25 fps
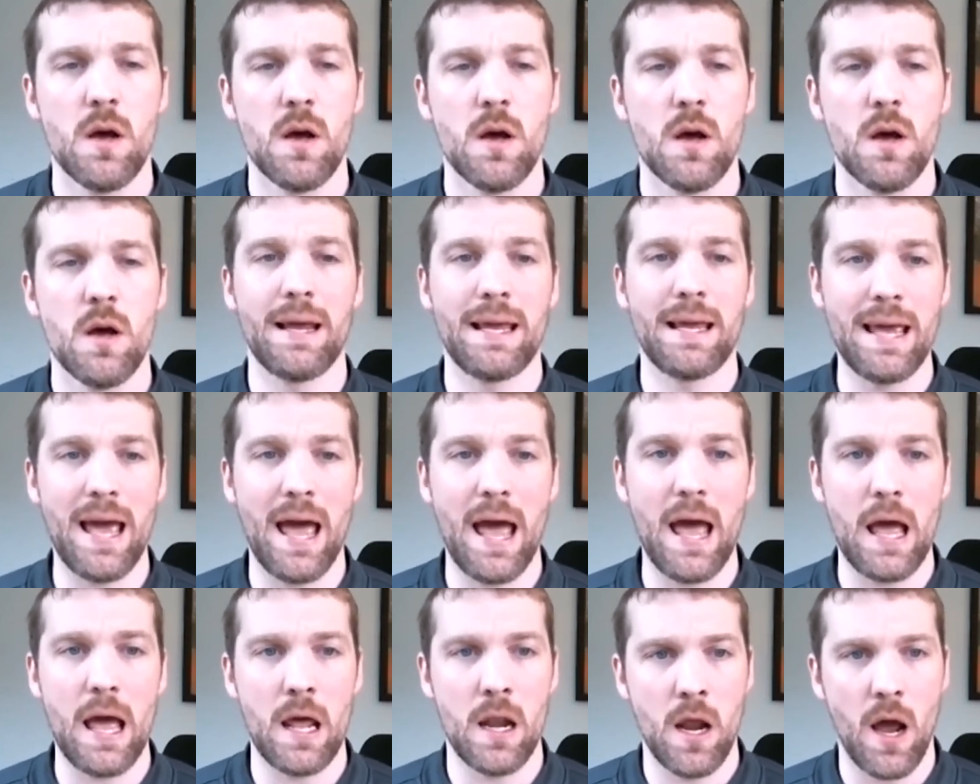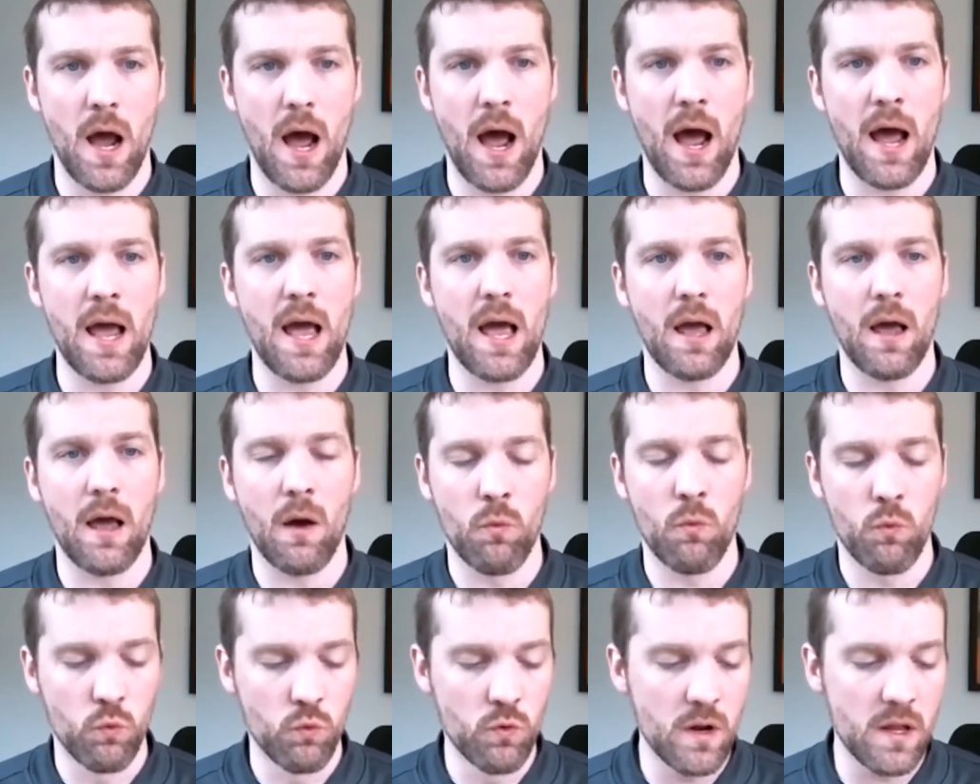But again, I
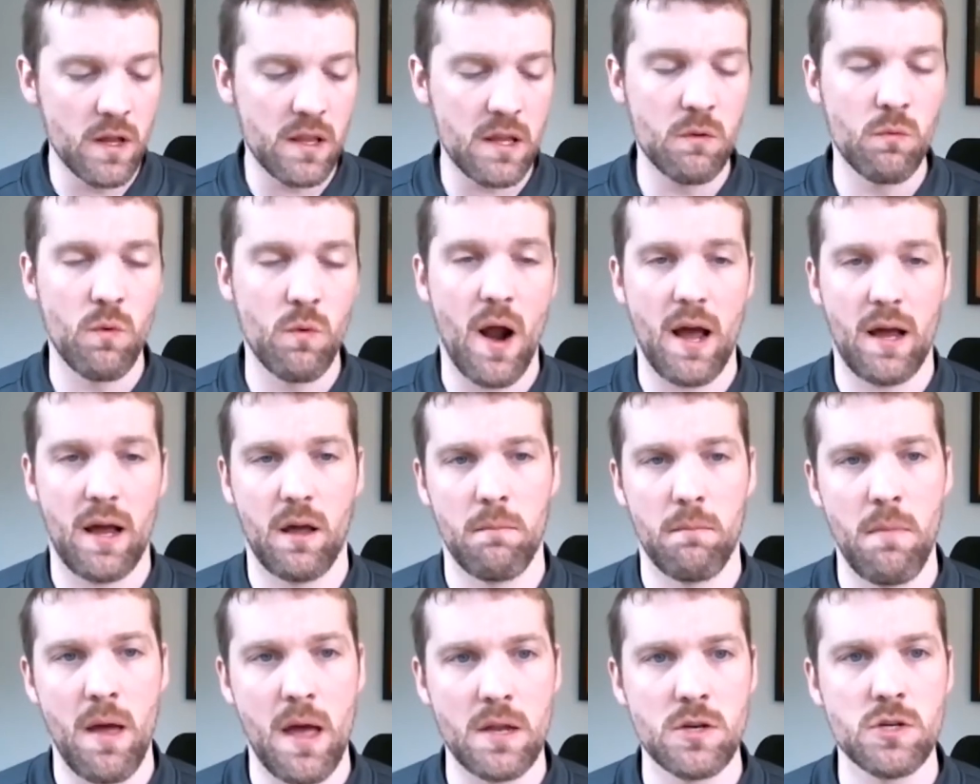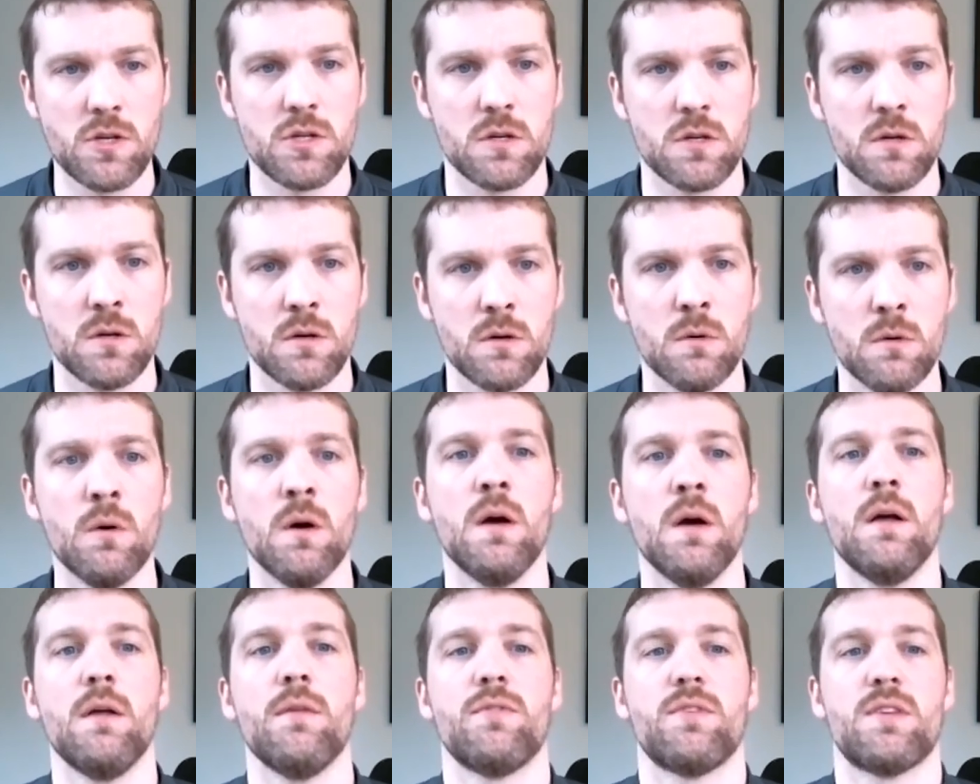really recommend you
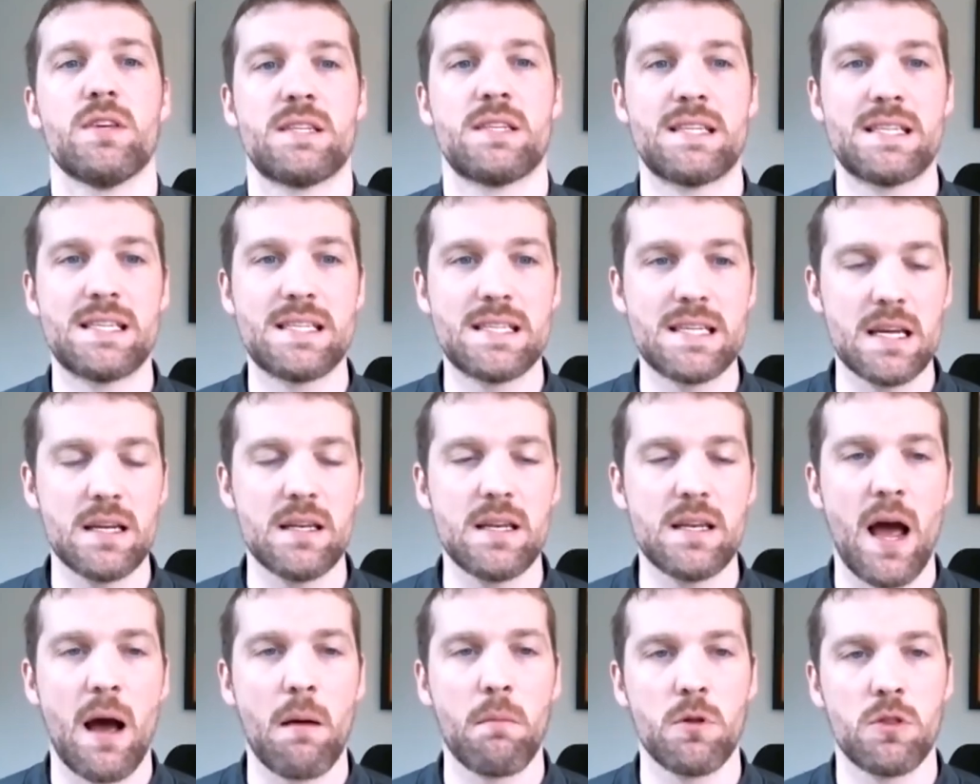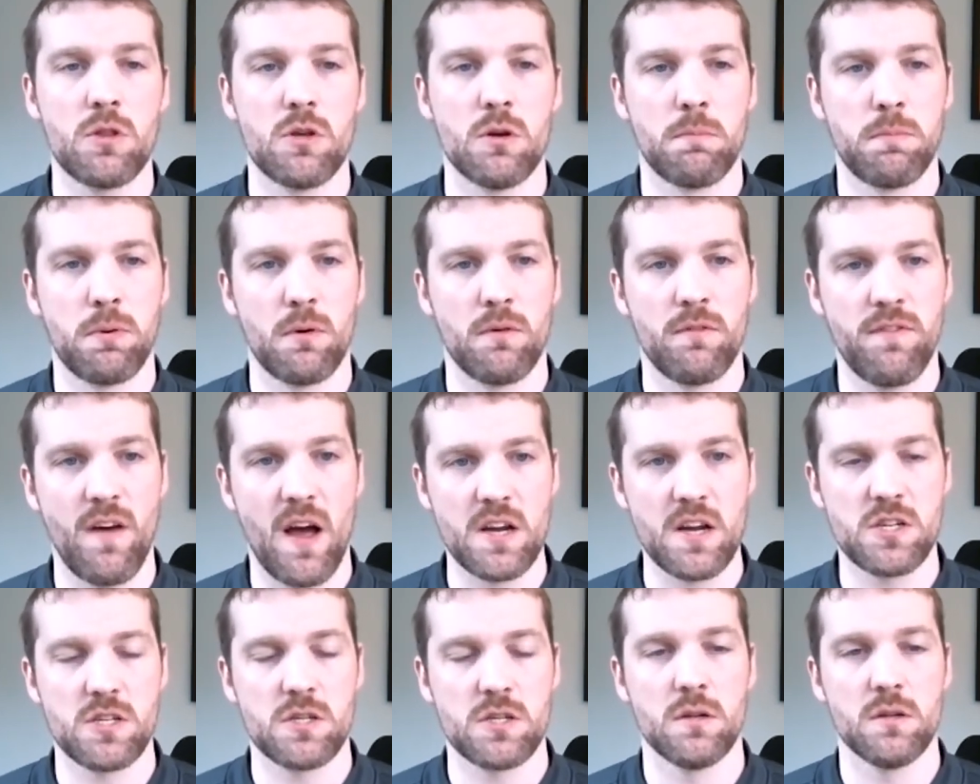to sit down with your
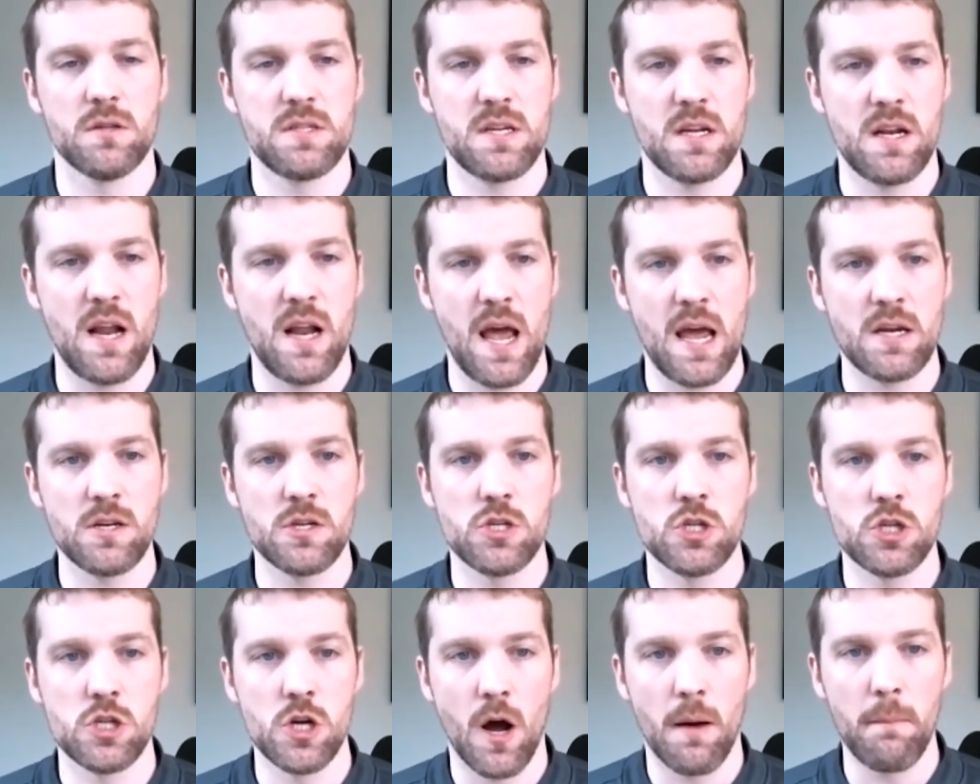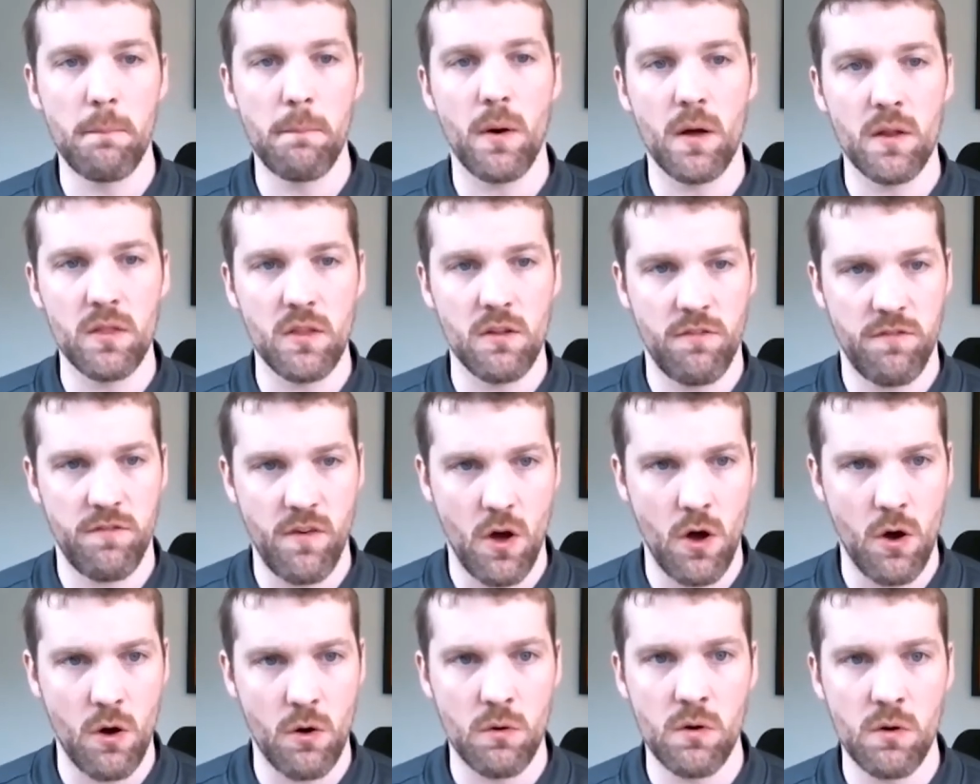professional today, jump on the
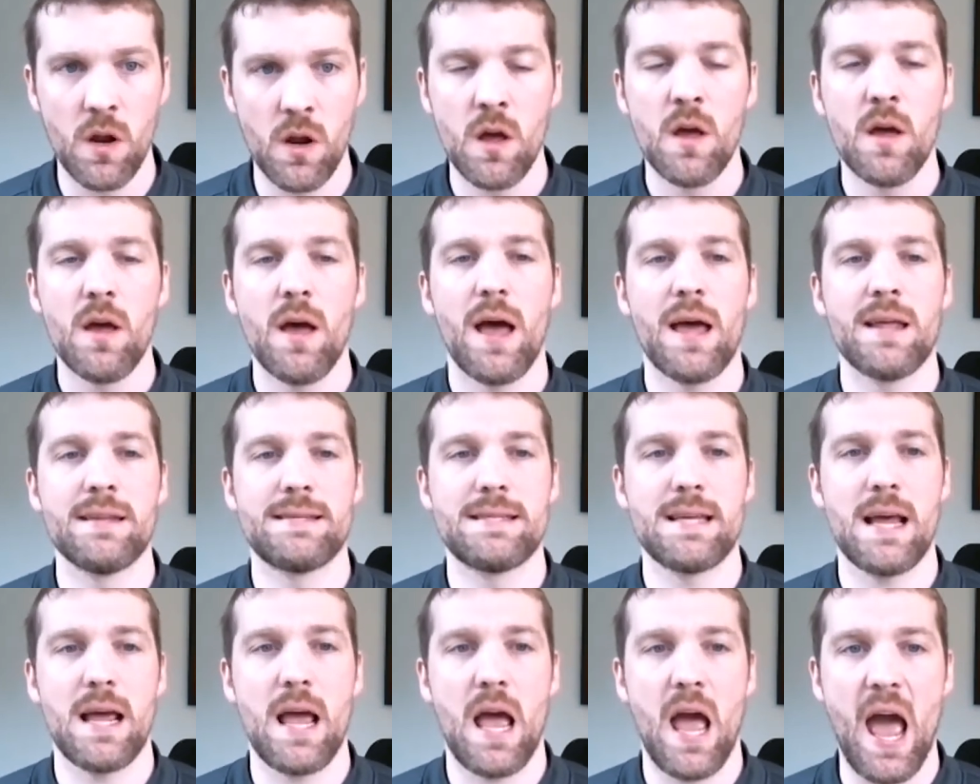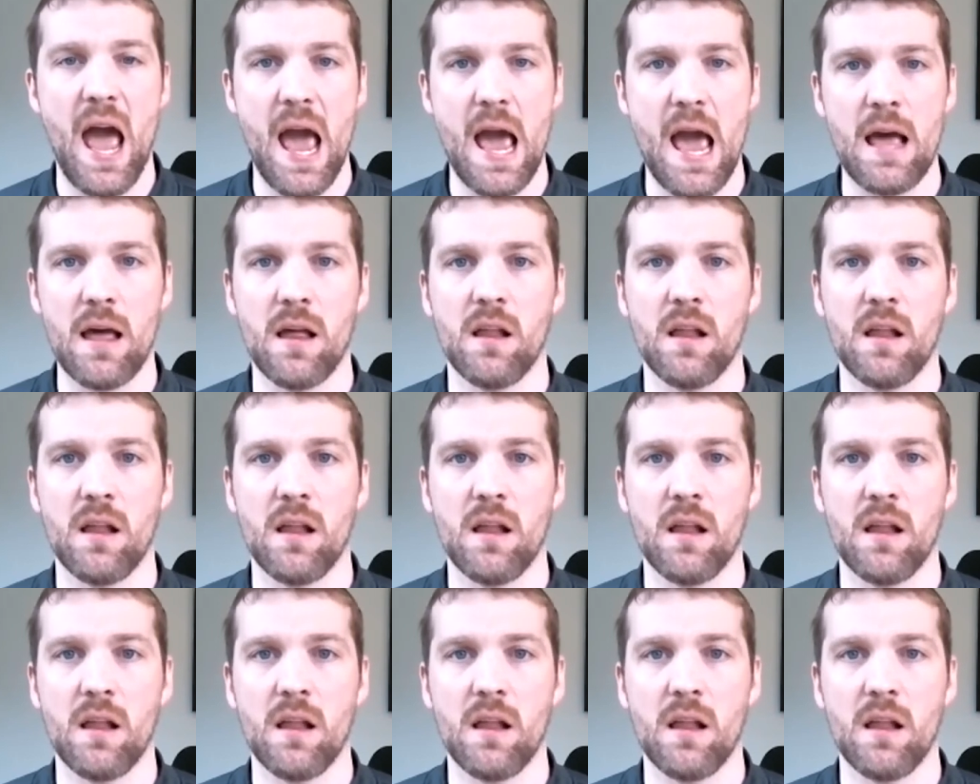phone and say, hey,